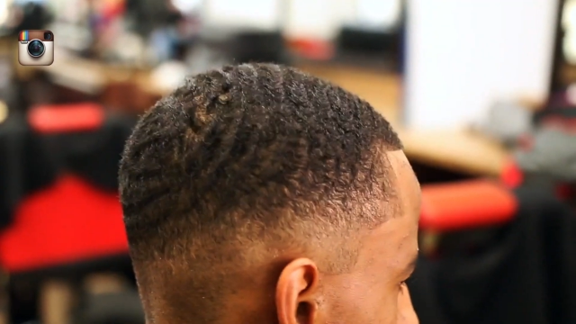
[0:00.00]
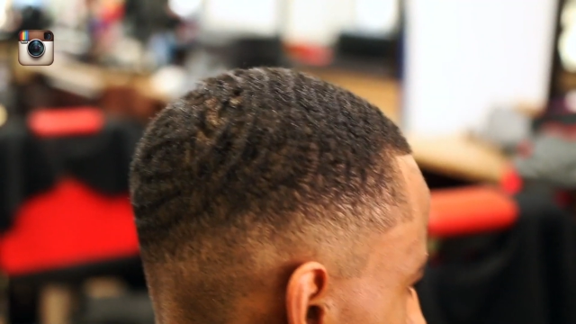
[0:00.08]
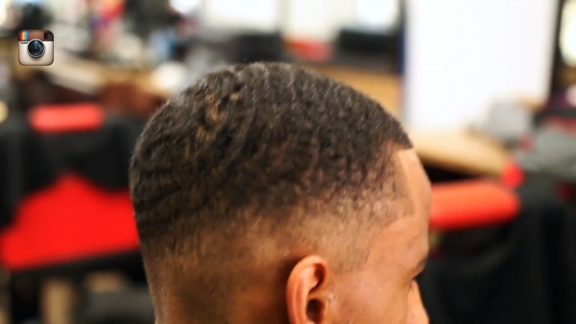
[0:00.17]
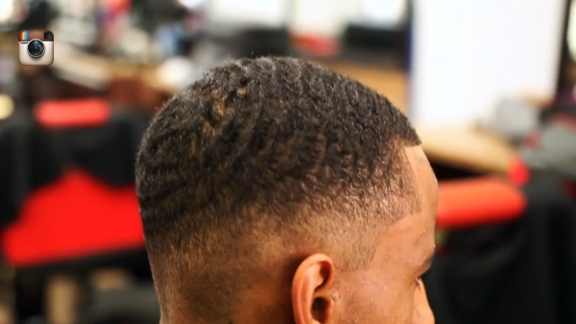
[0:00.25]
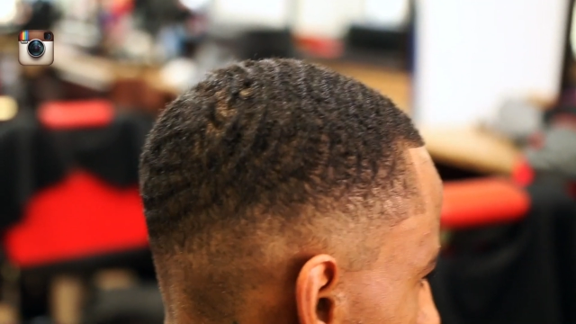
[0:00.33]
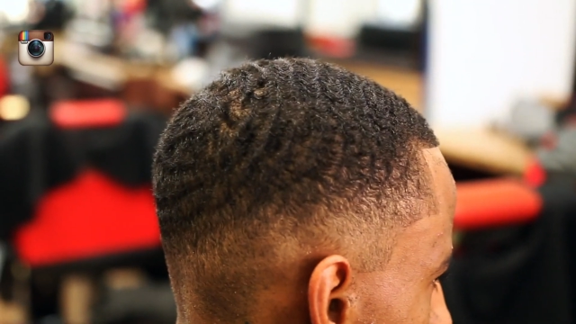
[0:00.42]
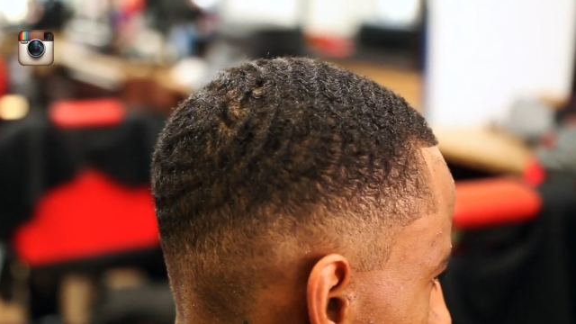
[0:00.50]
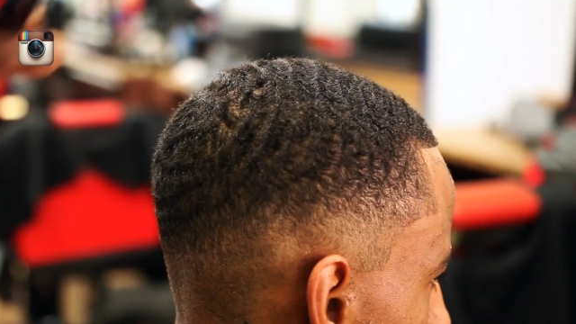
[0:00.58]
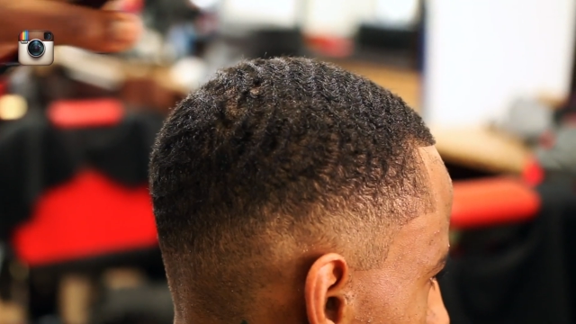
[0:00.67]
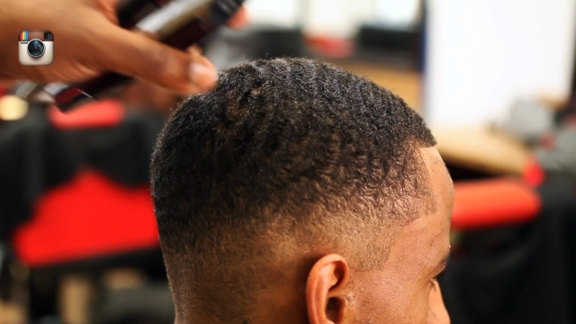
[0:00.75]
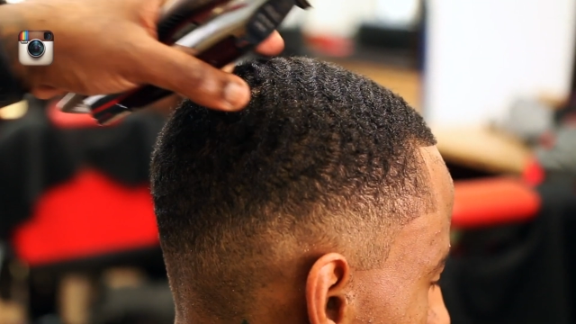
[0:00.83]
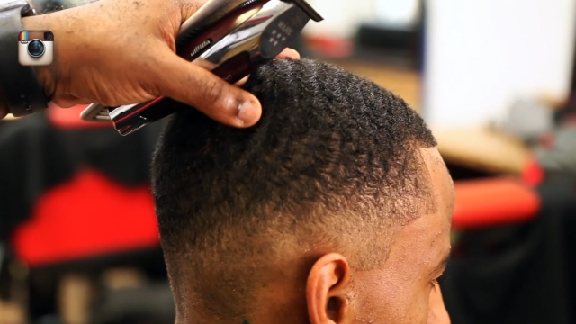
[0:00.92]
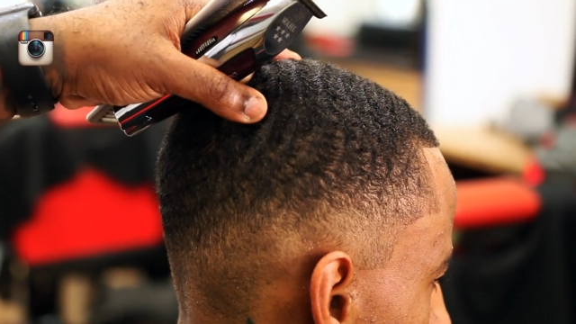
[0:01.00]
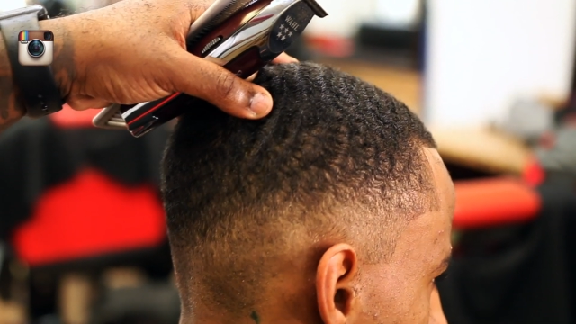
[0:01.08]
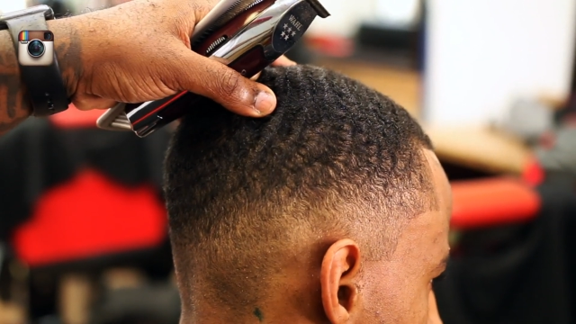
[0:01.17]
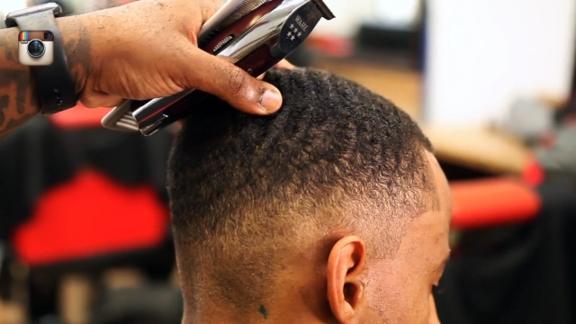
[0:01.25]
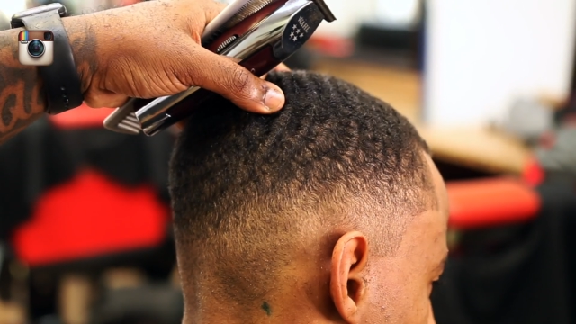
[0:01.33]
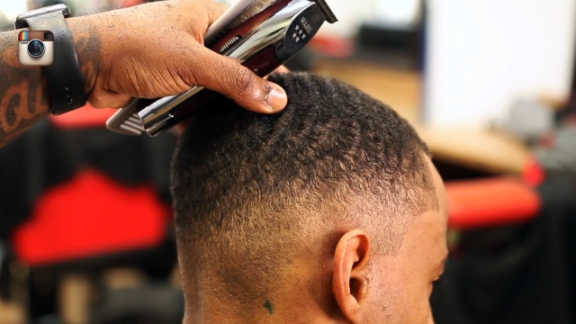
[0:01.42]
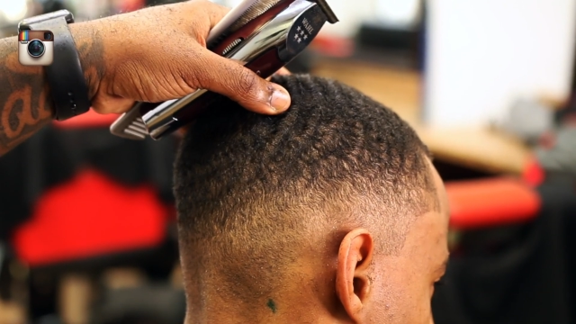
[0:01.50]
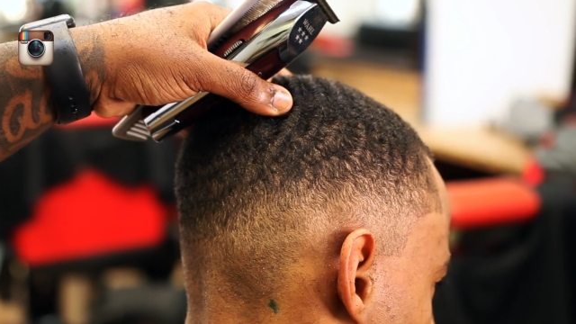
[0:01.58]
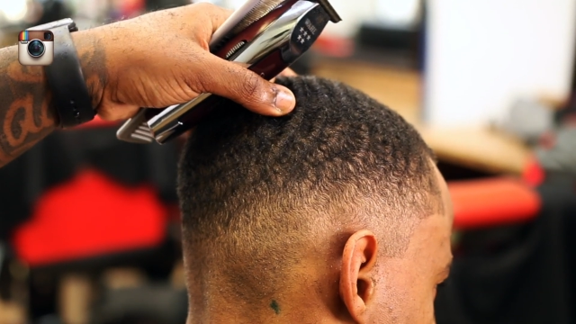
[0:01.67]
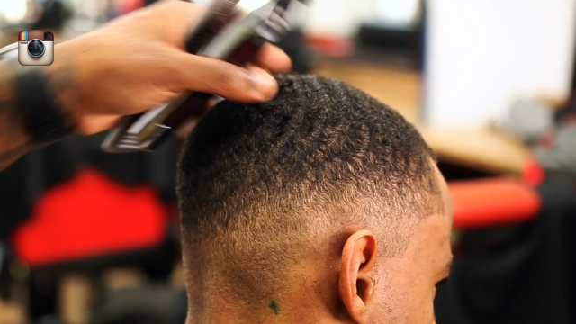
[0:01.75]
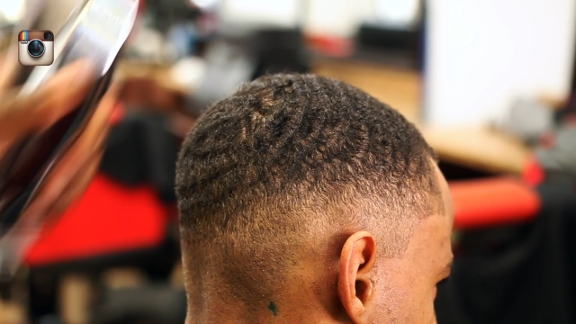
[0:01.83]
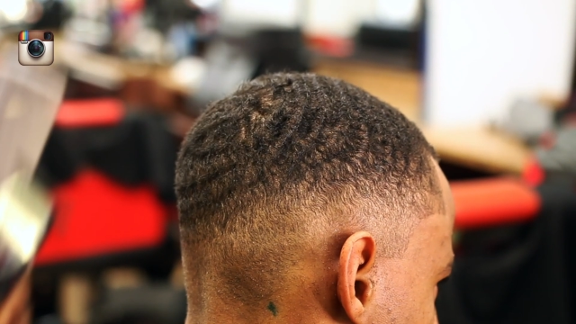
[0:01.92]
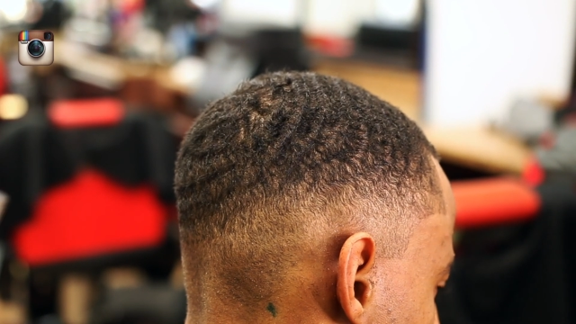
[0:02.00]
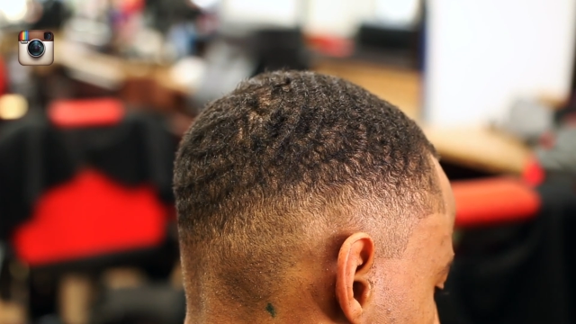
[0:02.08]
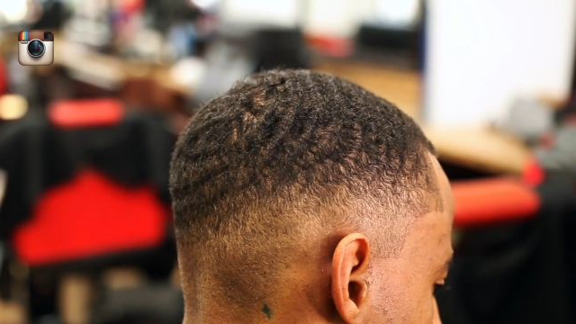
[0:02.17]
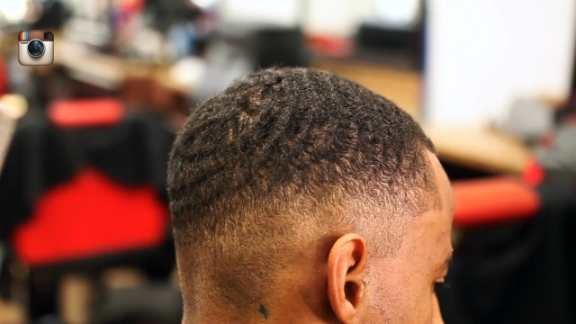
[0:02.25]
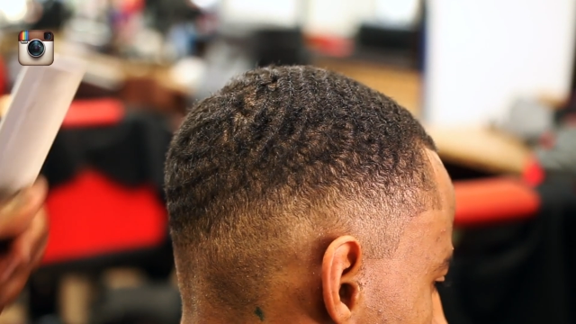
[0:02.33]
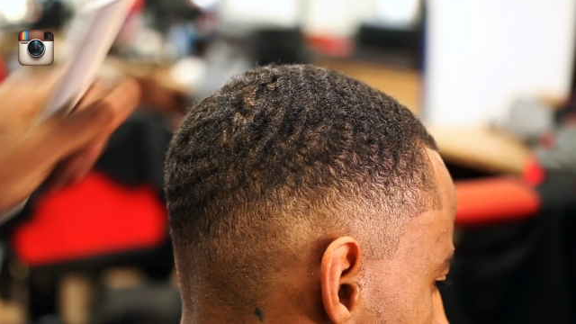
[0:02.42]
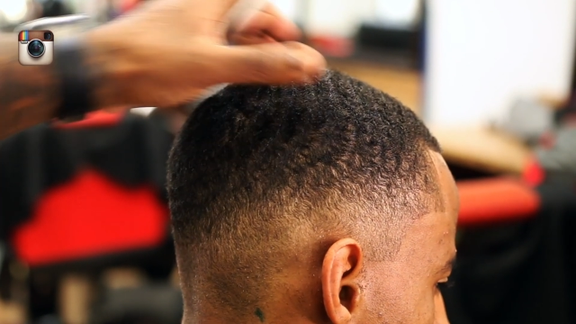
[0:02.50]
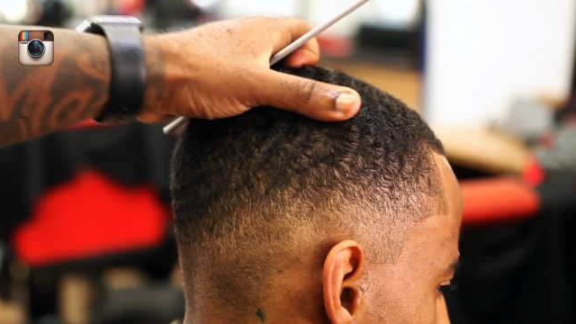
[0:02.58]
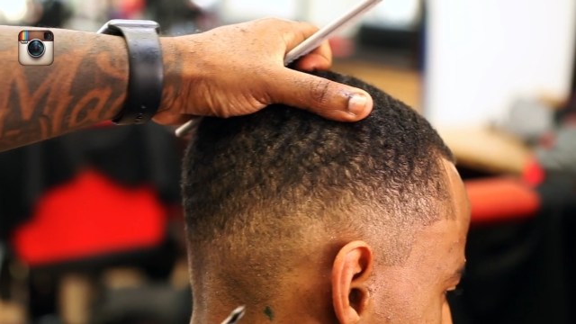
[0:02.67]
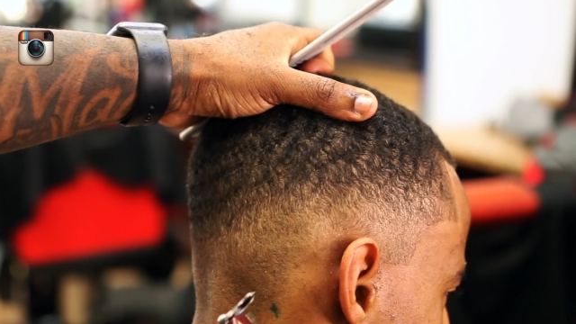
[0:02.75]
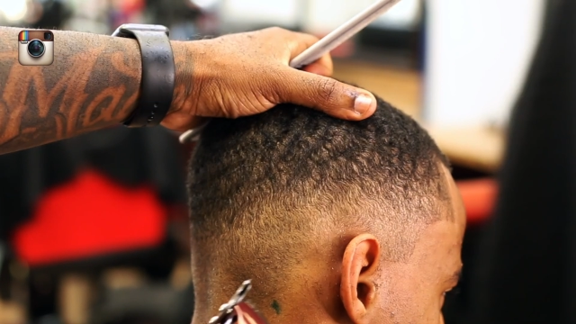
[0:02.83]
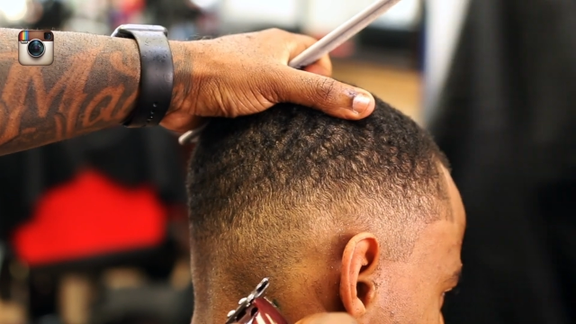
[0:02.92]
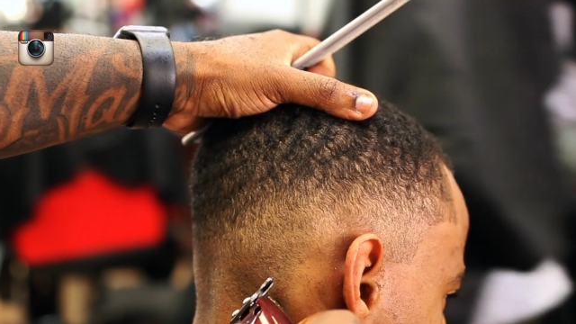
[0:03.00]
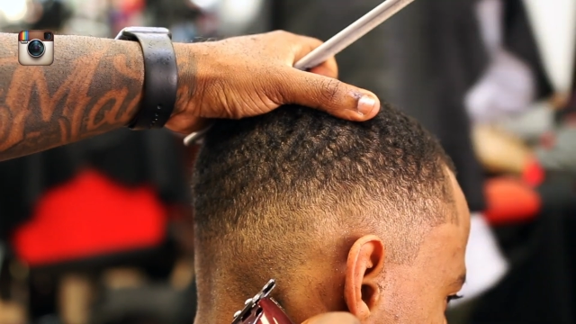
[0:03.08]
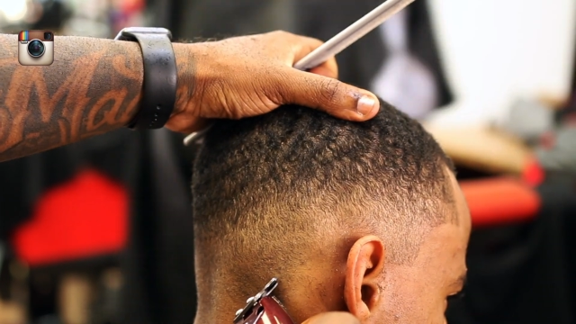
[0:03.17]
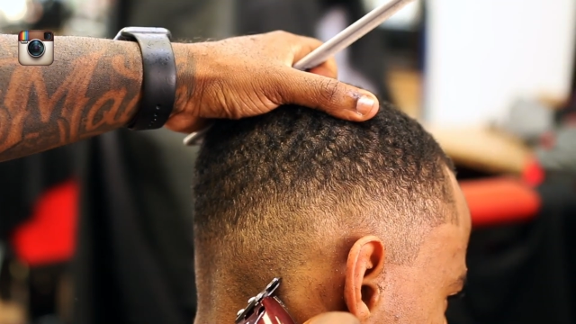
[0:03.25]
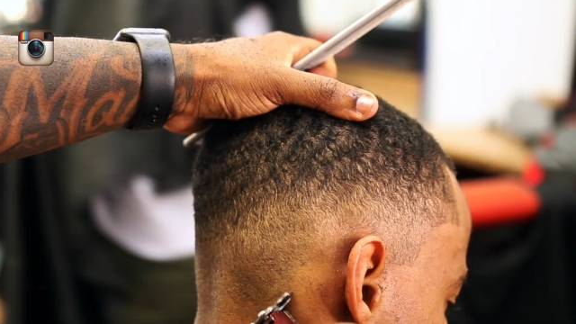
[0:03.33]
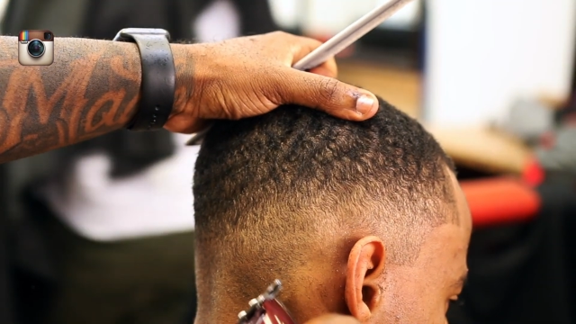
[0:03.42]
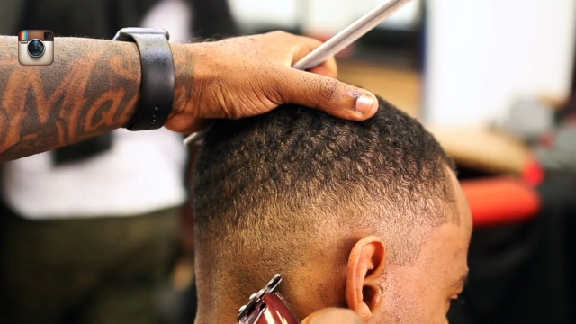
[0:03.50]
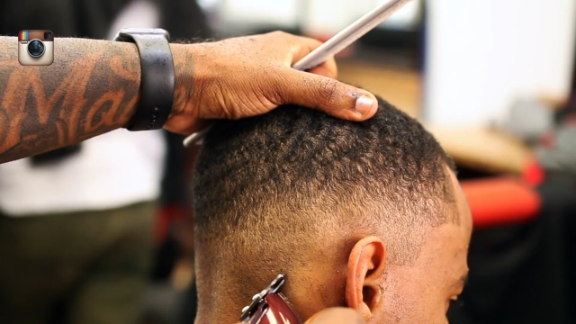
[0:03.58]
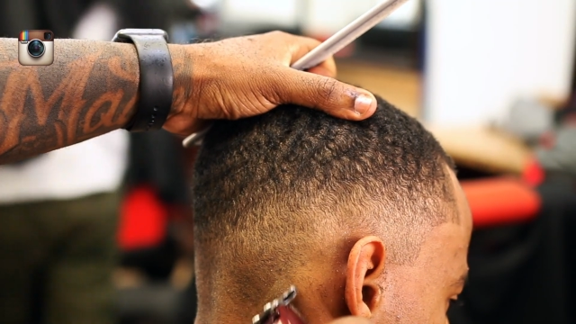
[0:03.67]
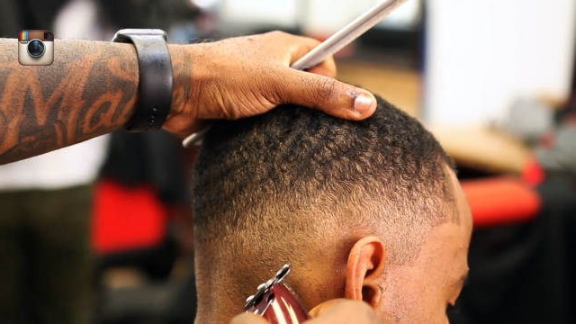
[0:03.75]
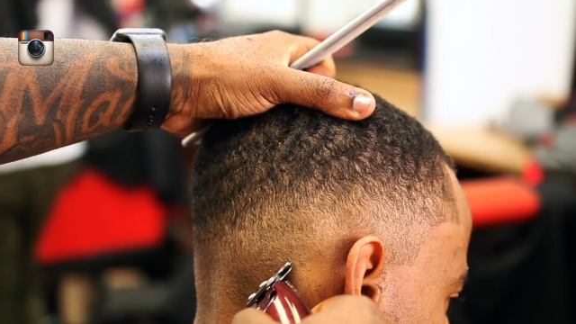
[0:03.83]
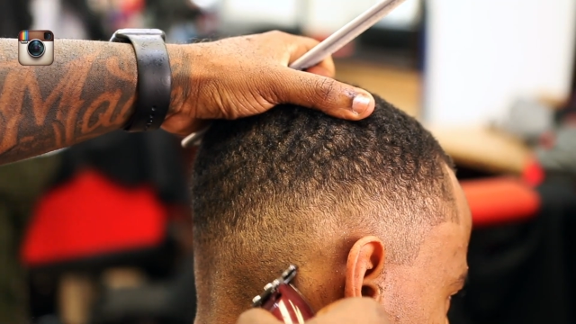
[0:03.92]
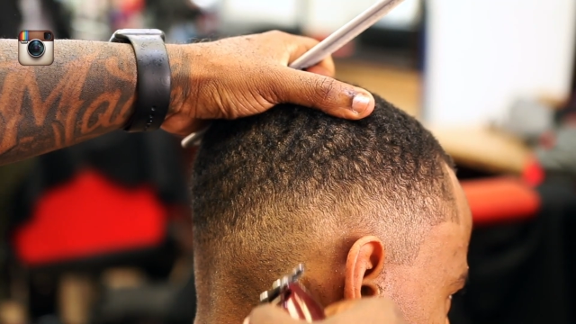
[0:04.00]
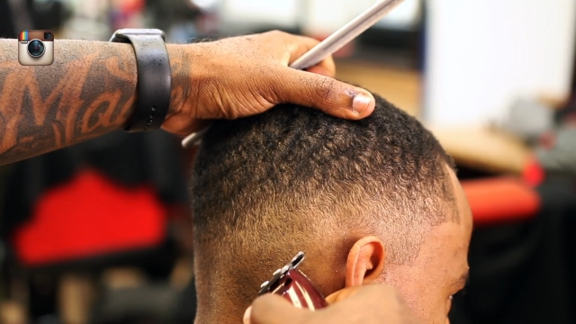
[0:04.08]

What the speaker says: (no speaker visible)